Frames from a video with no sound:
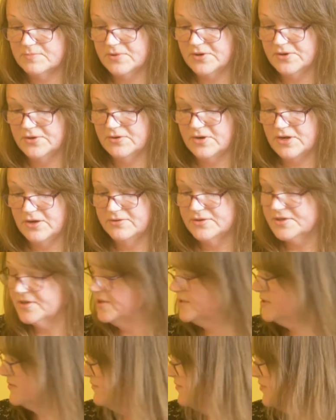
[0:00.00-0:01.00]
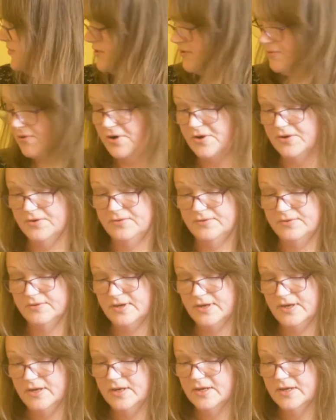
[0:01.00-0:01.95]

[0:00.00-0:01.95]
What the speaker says: blue lotus throne,